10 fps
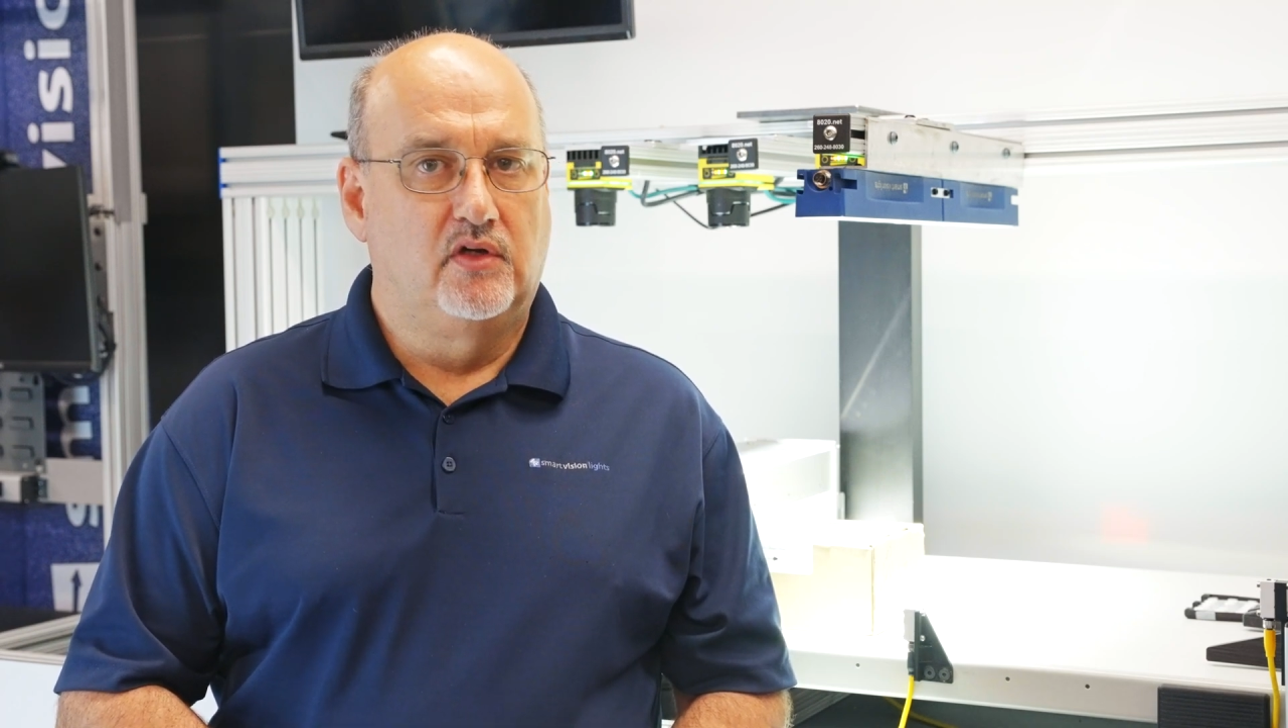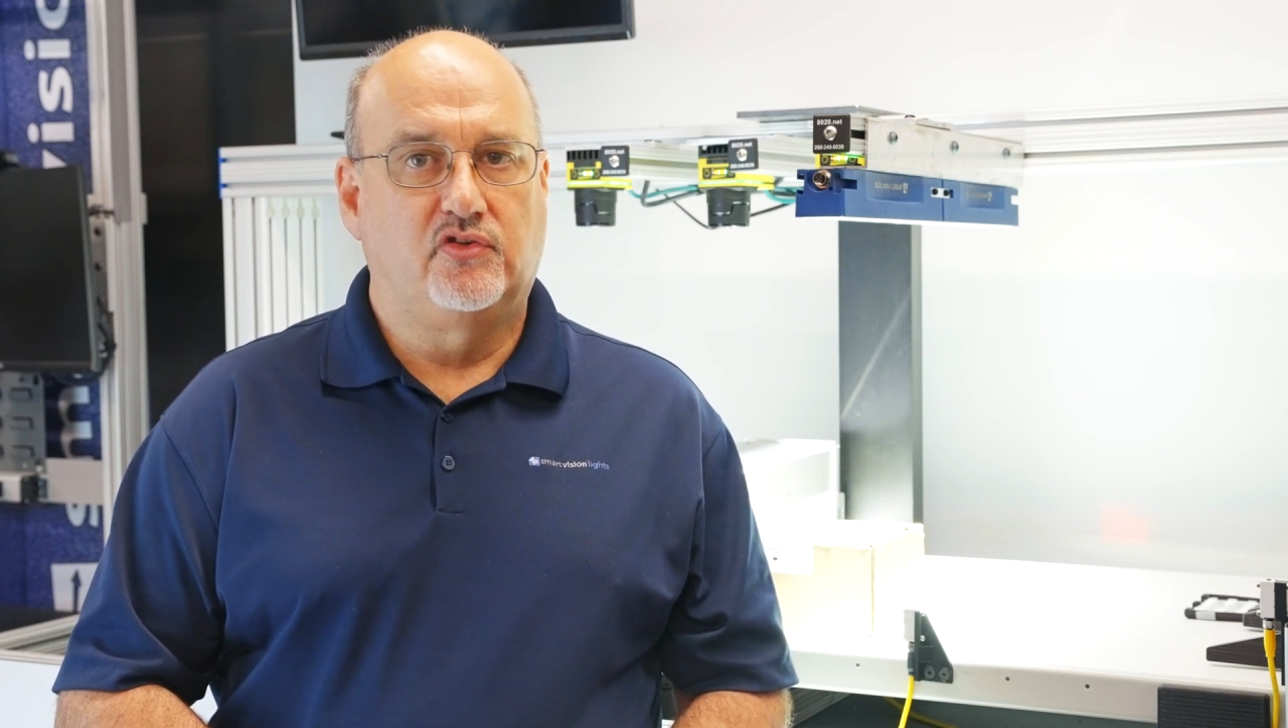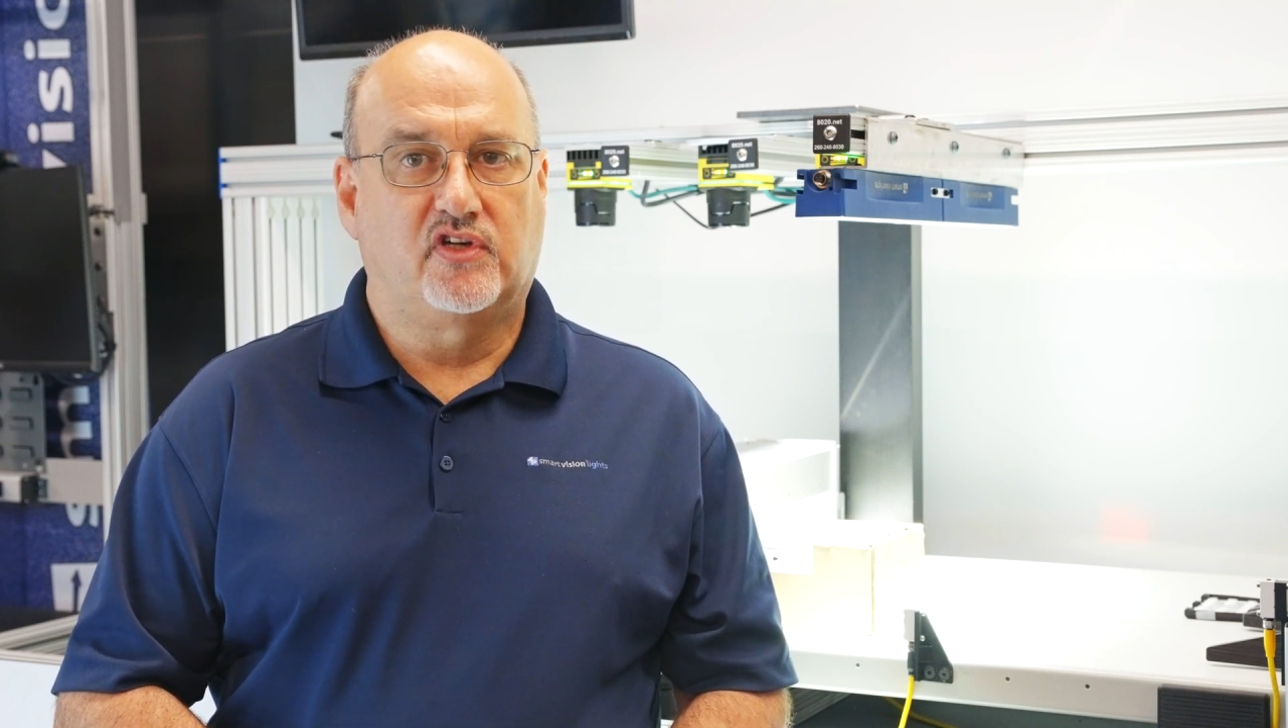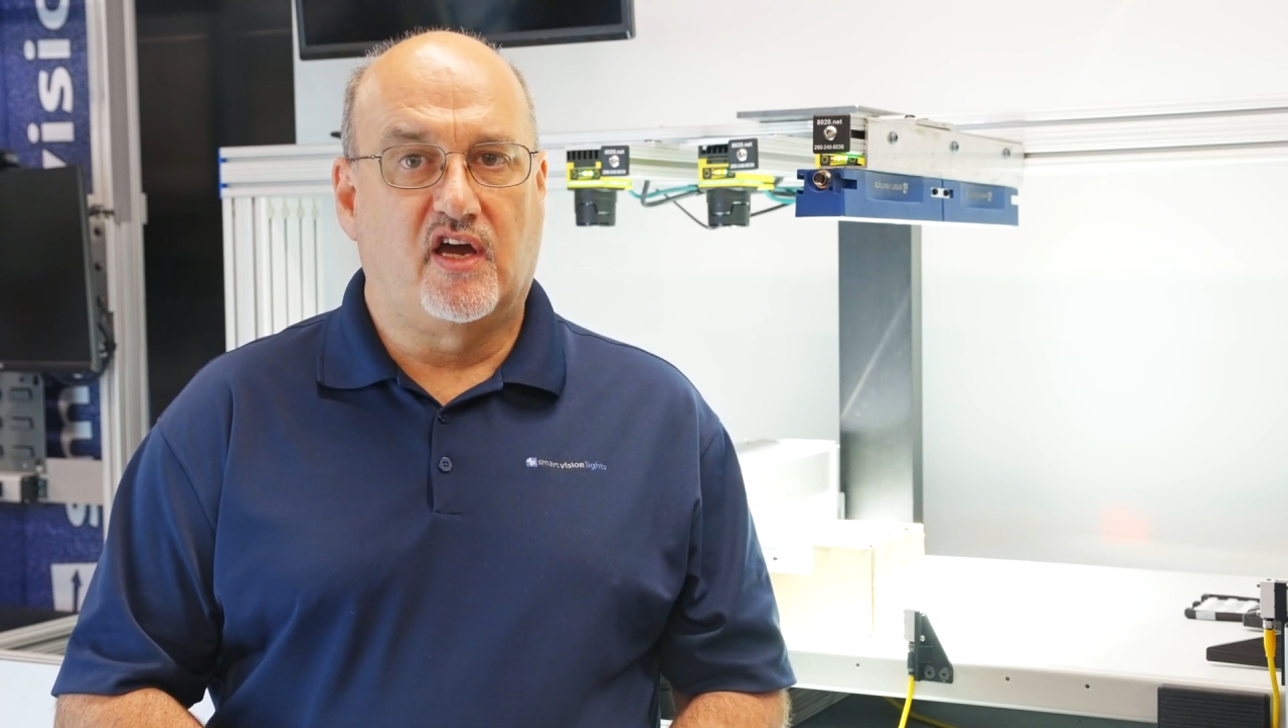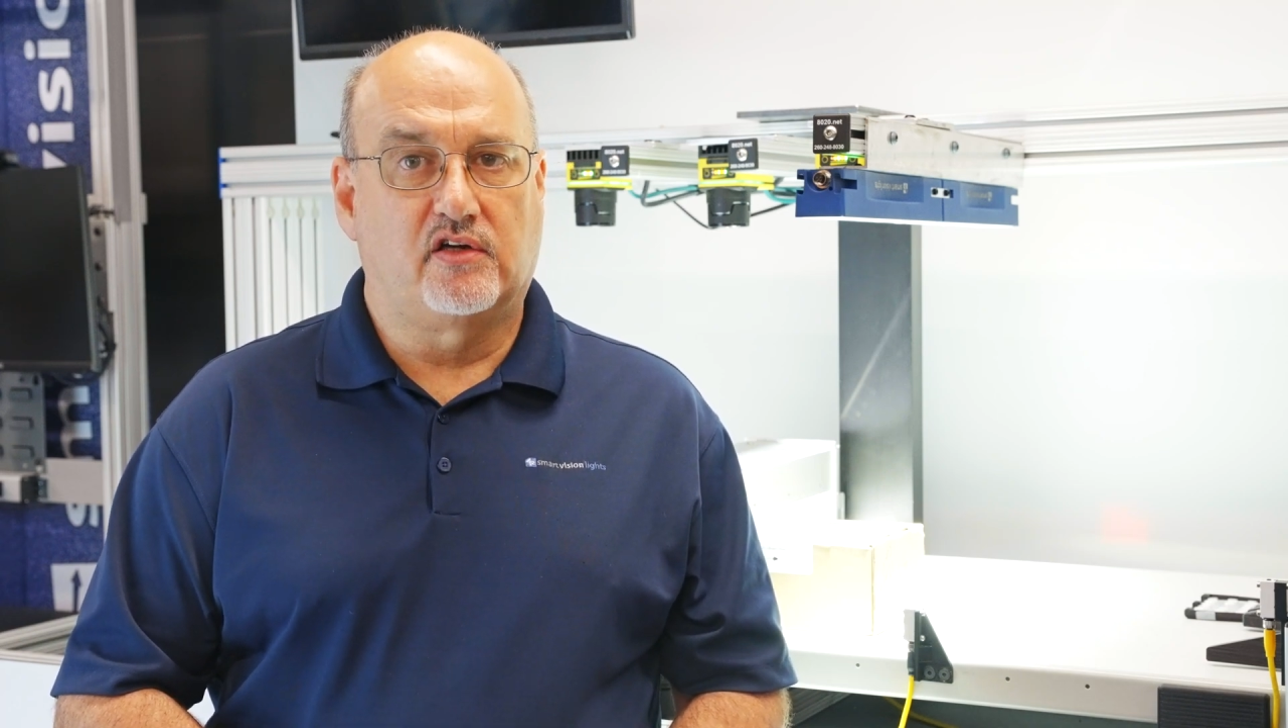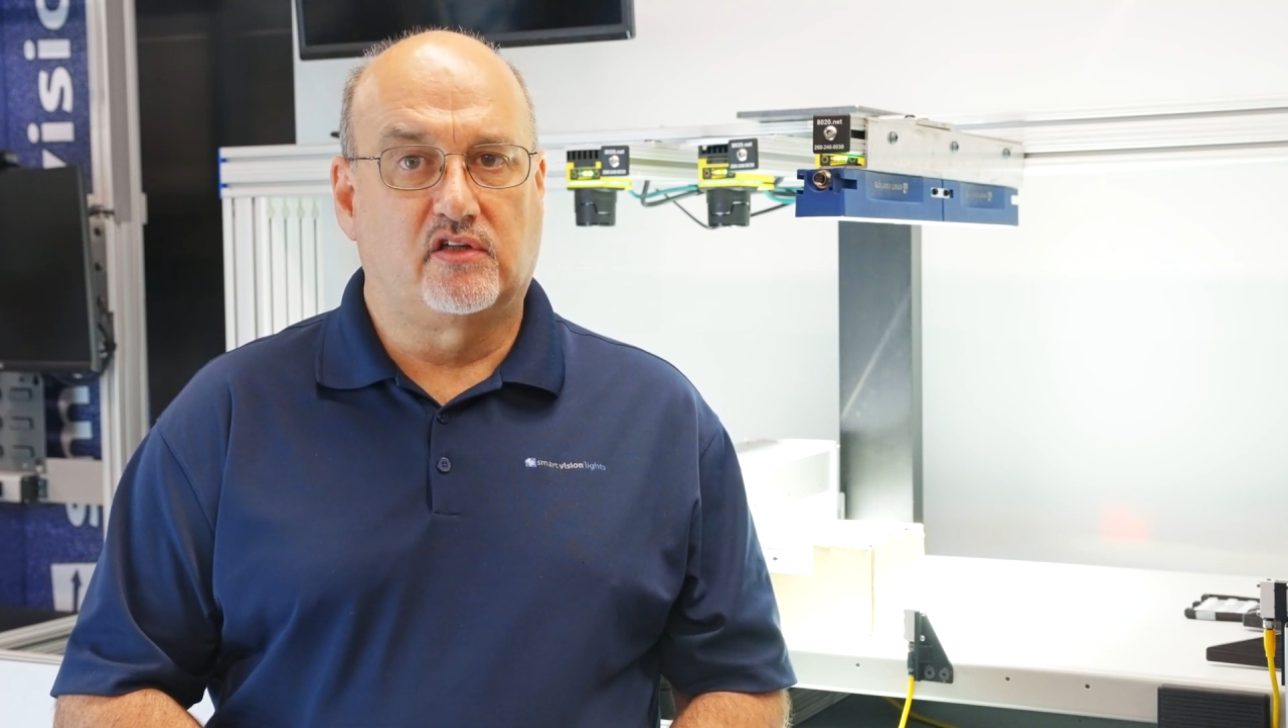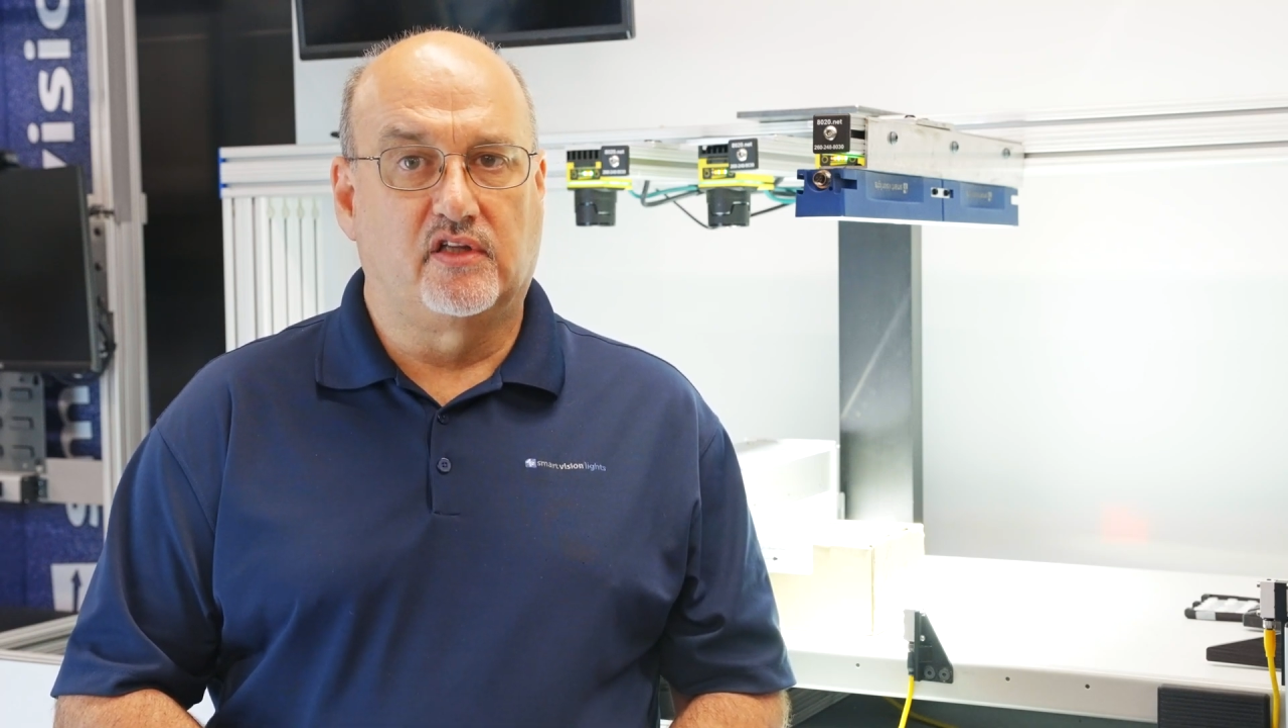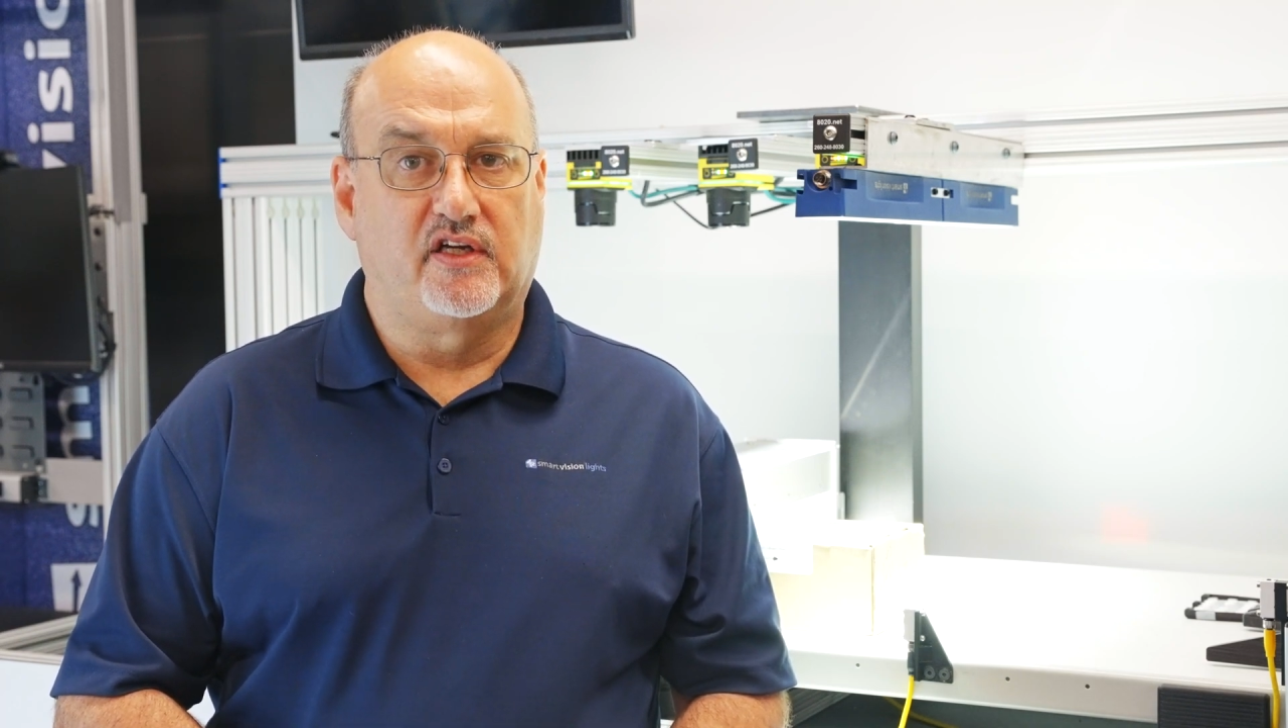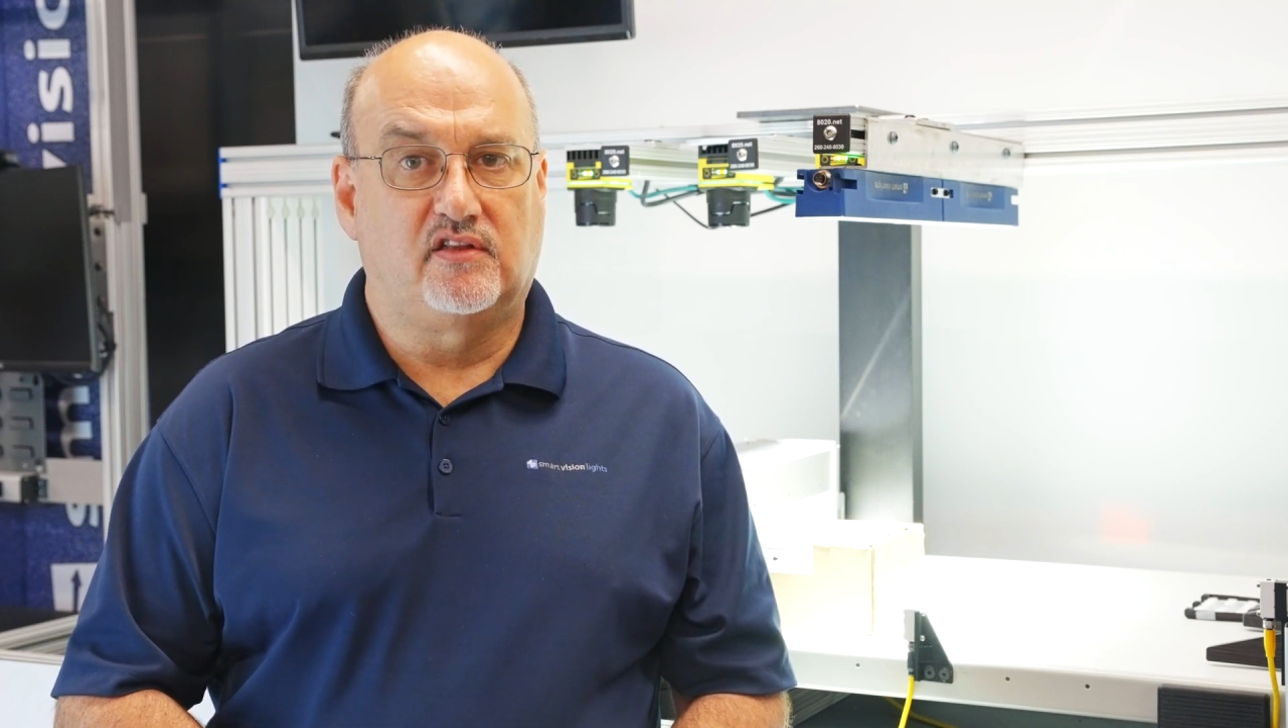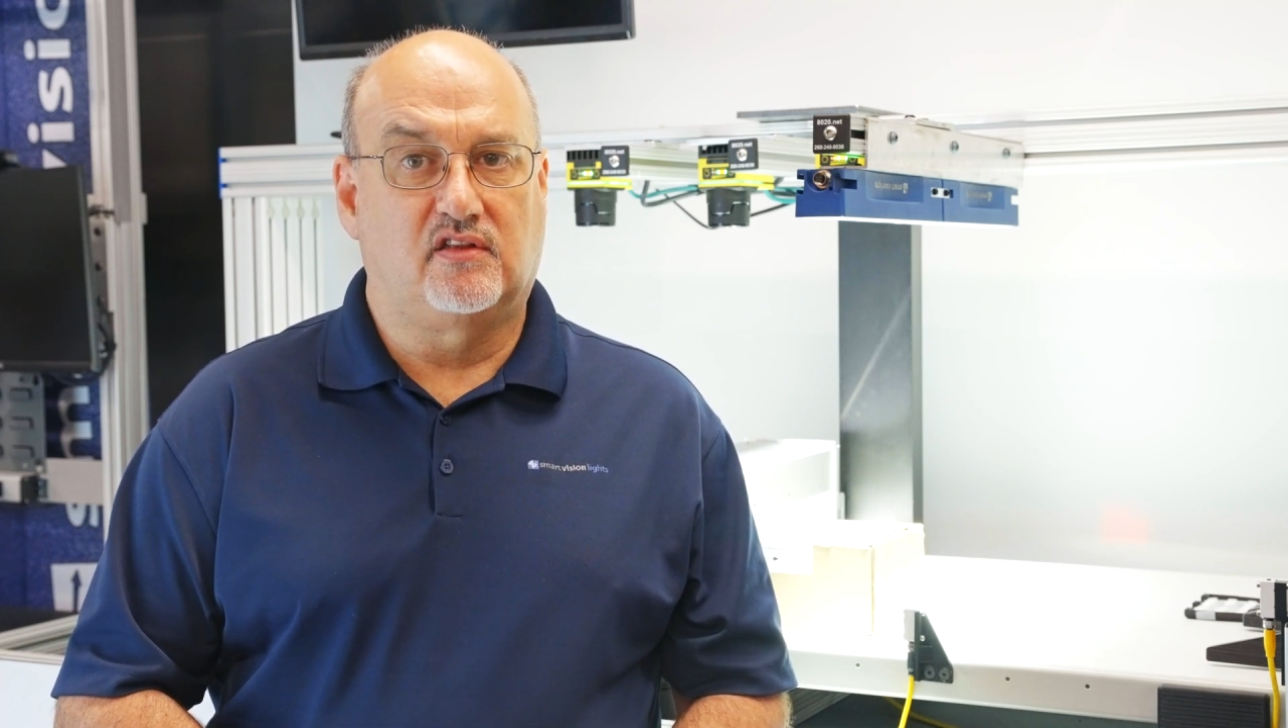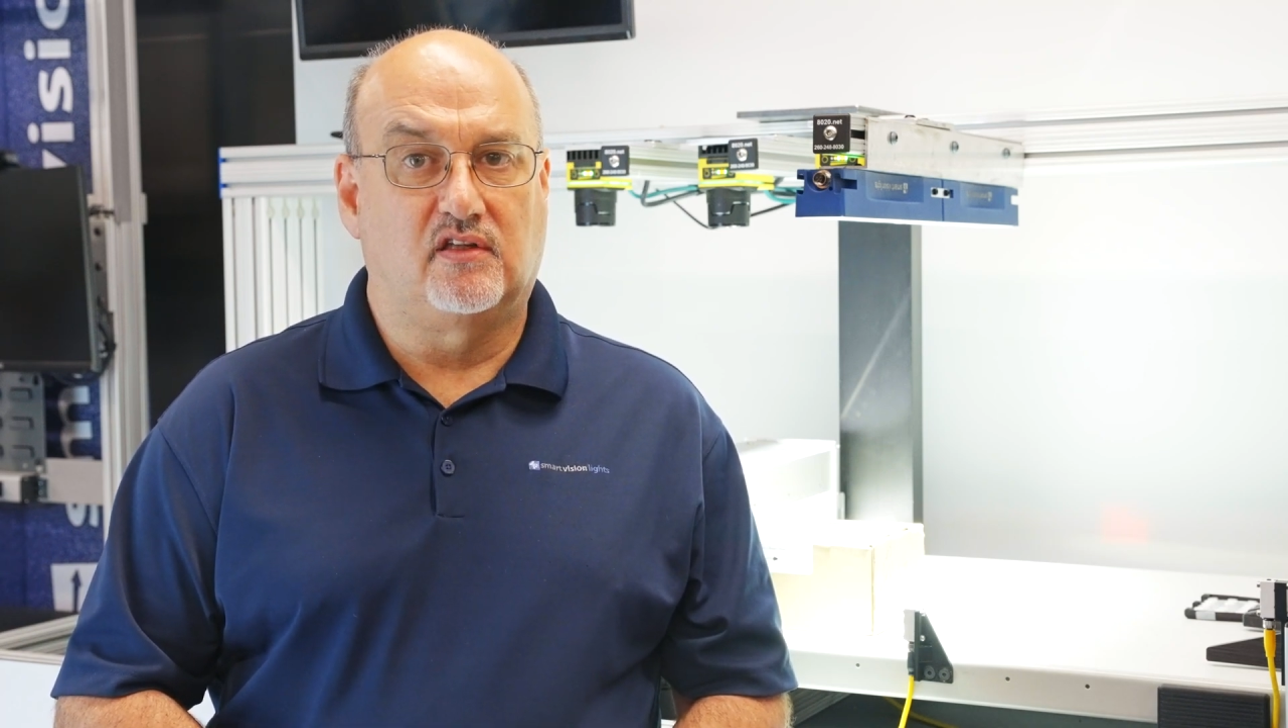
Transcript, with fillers: To calculate